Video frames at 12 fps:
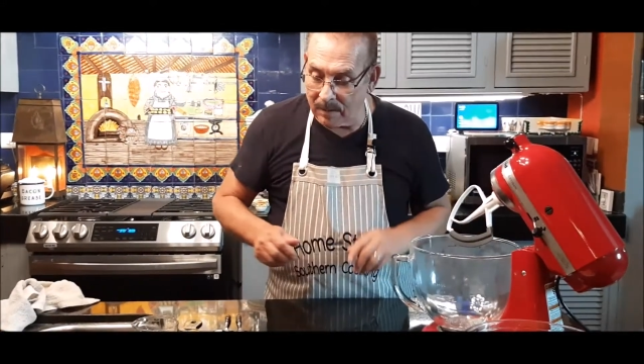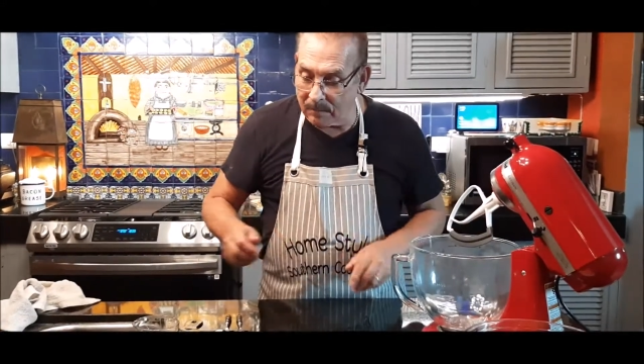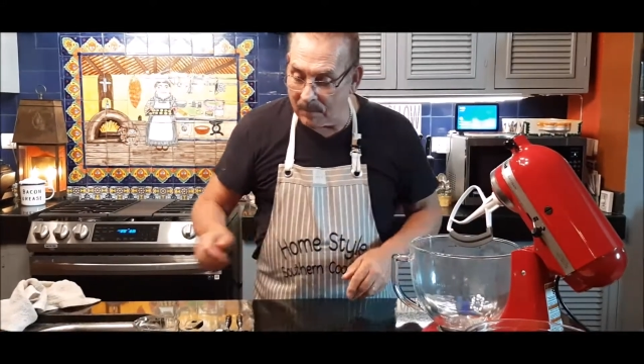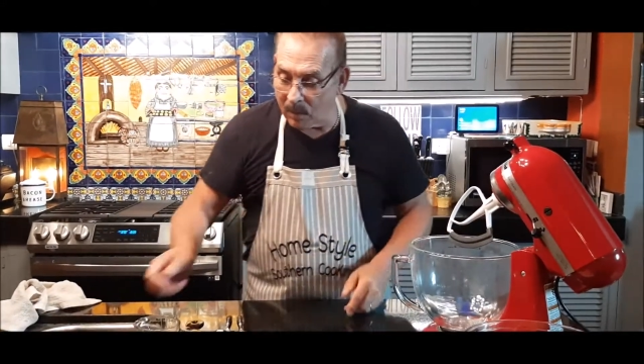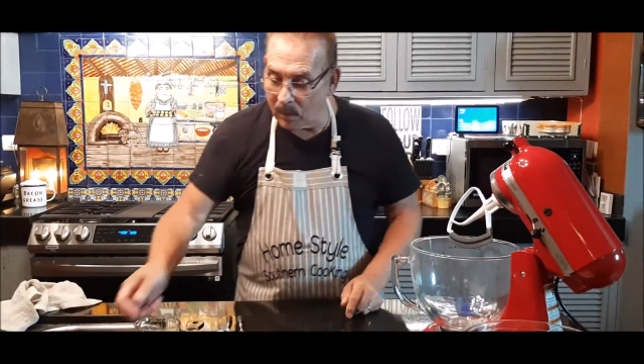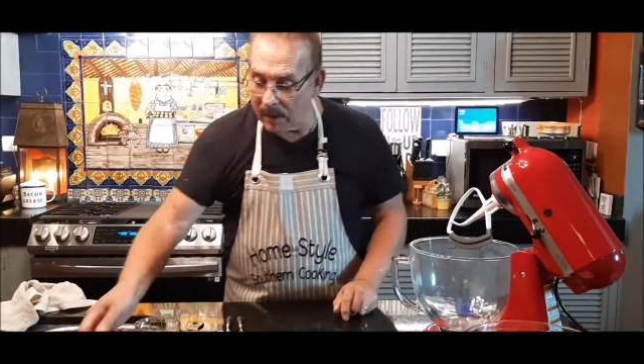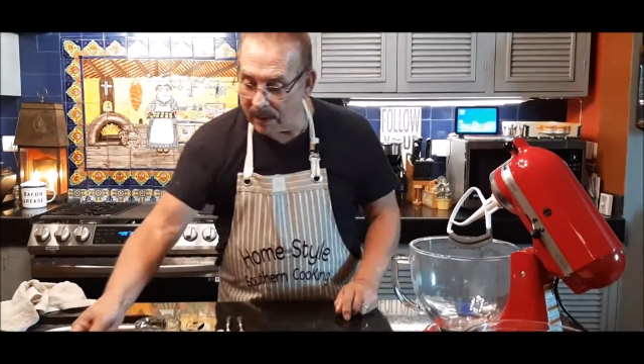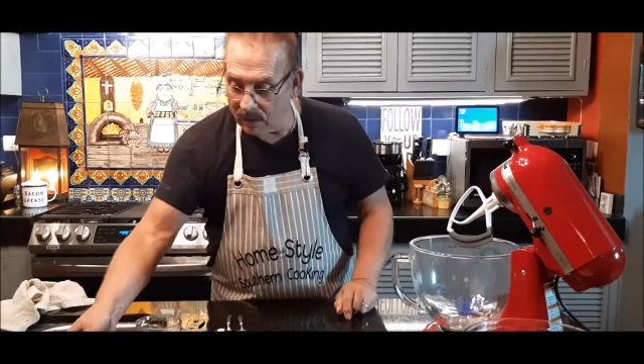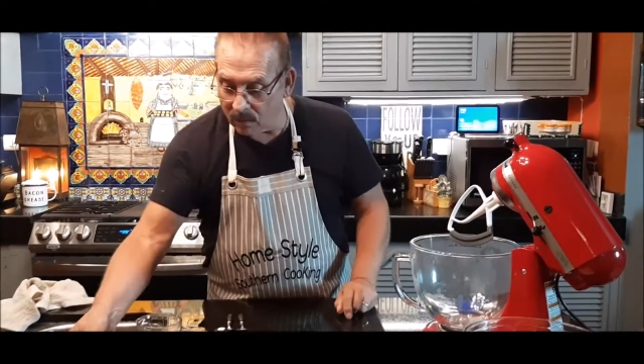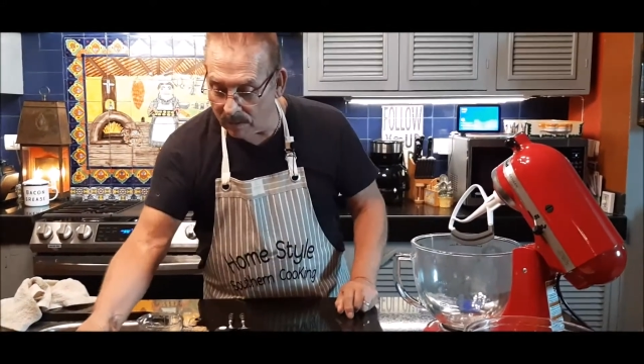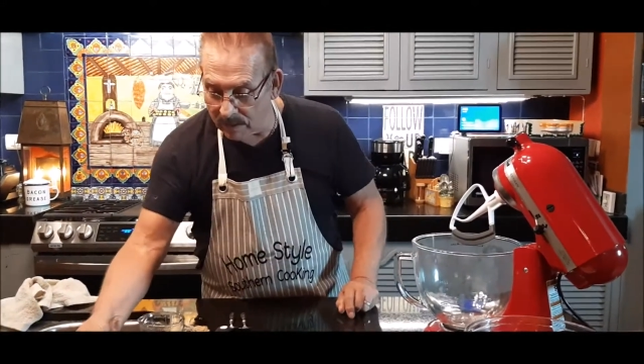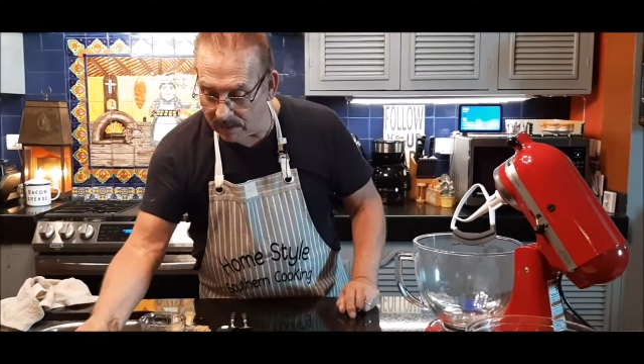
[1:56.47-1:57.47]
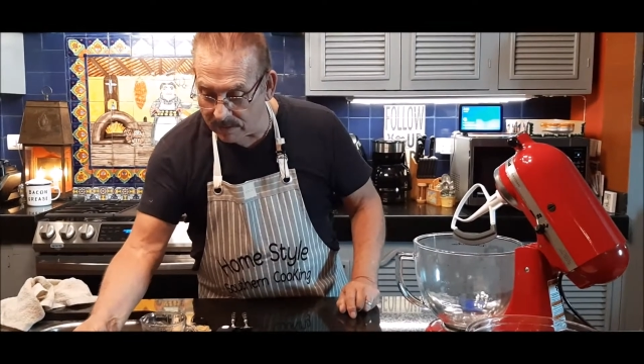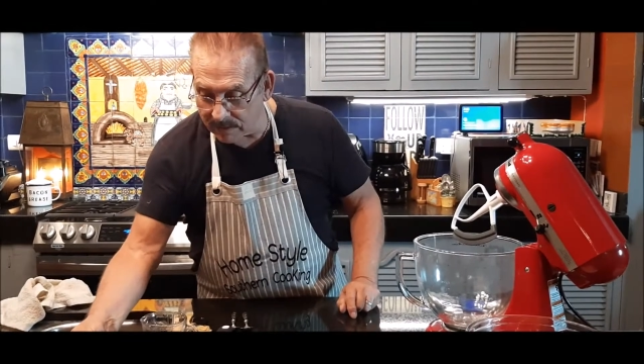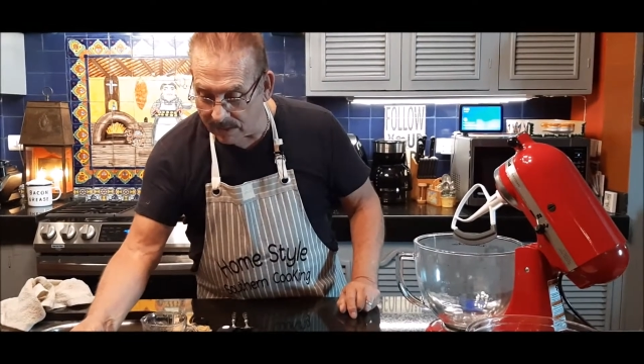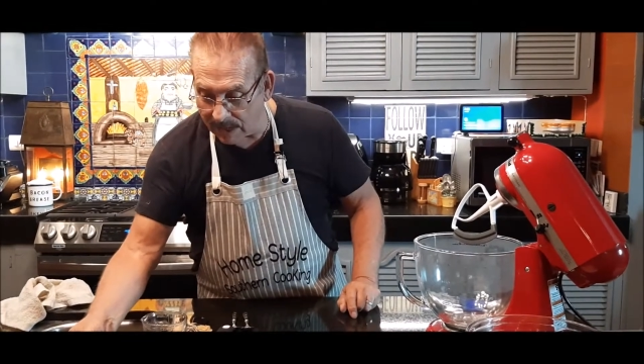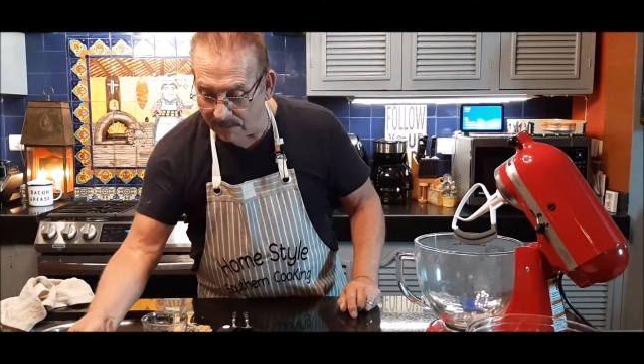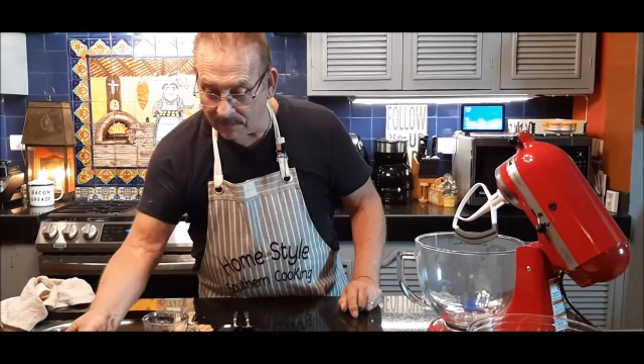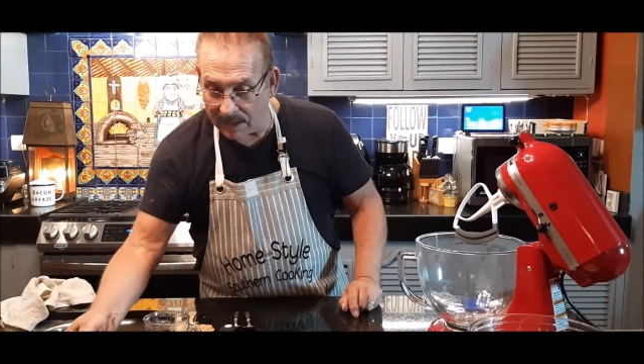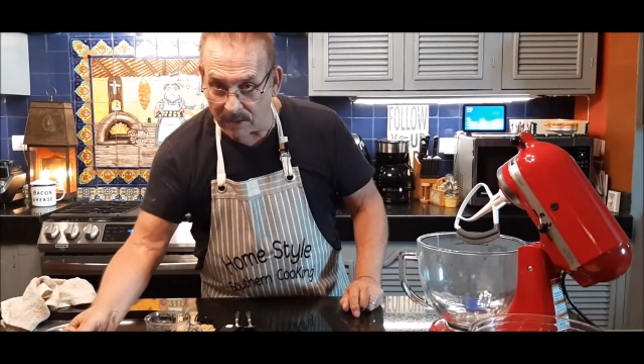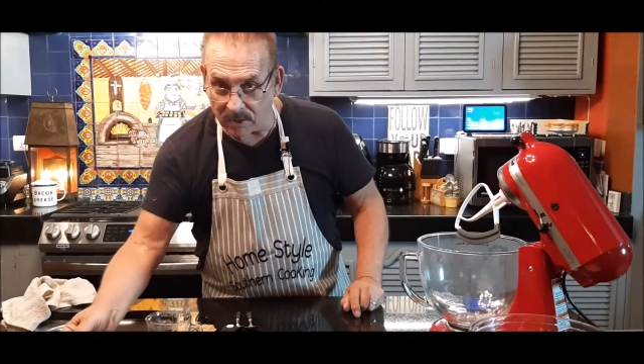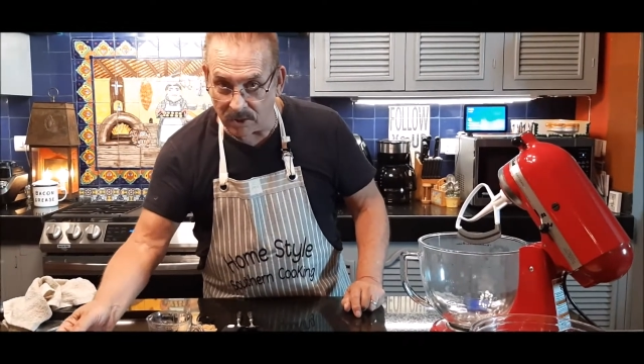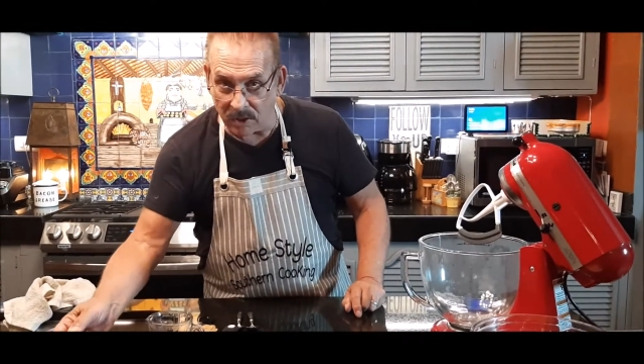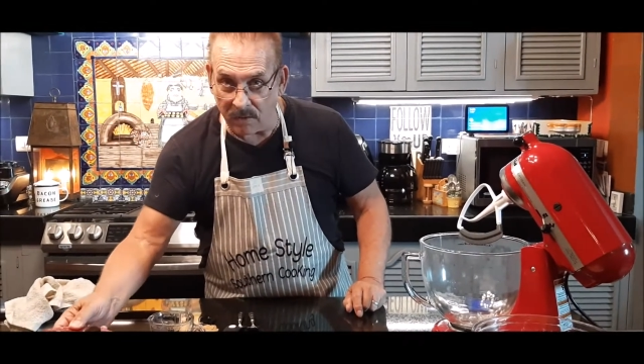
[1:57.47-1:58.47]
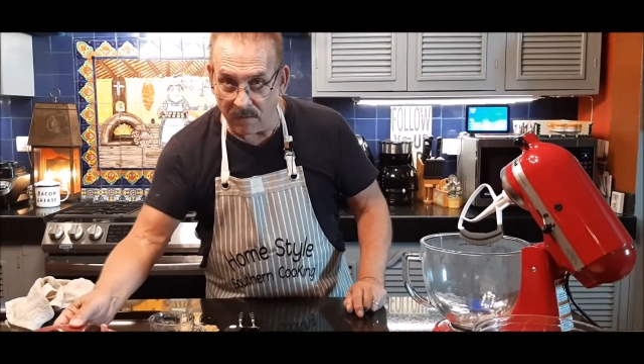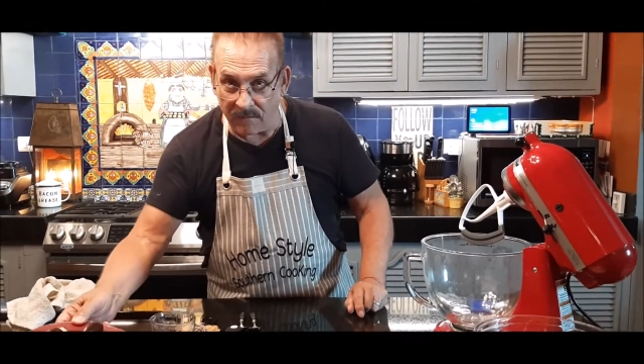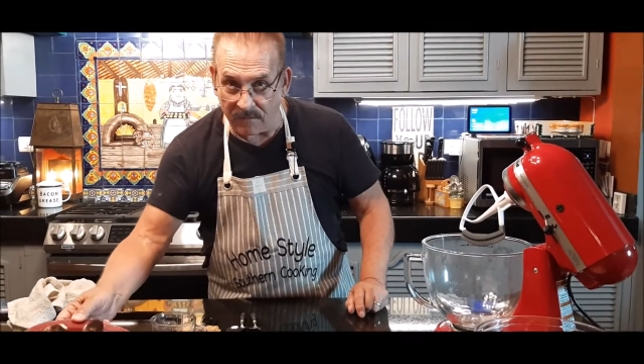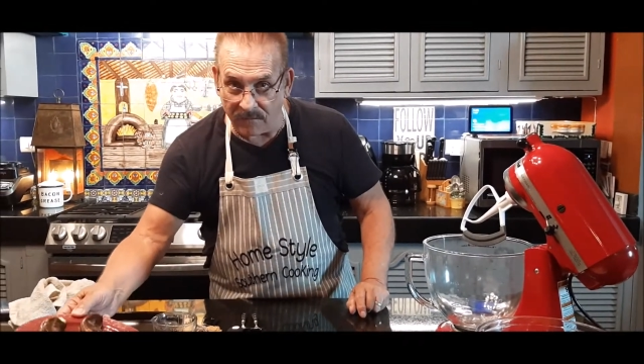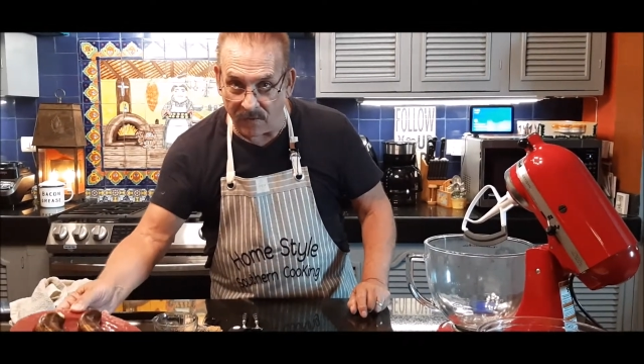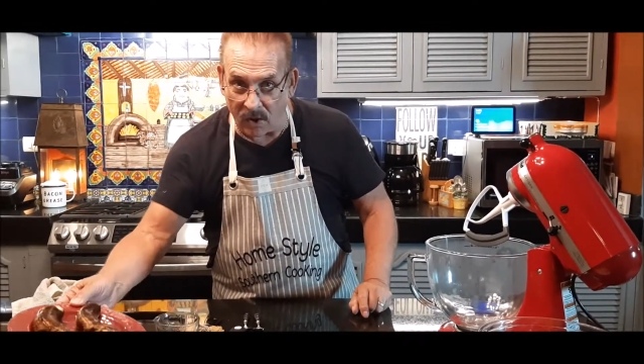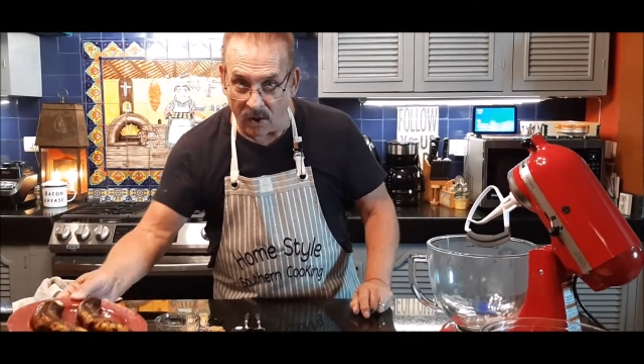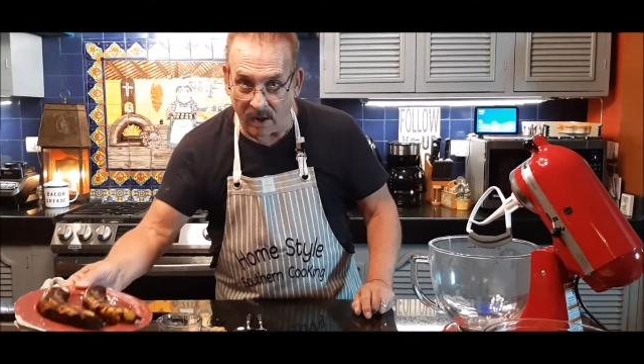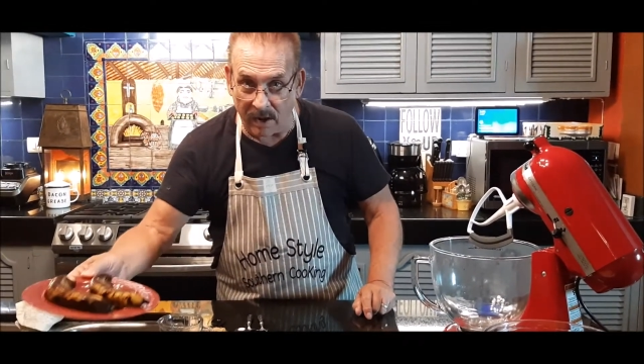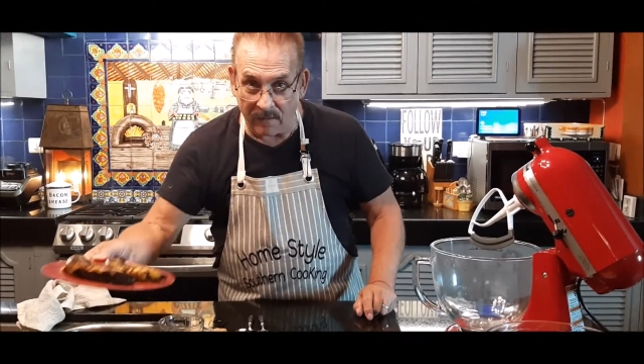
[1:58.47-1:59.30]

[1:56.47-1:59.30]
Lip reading: My wet ingredients, I've got 2 very,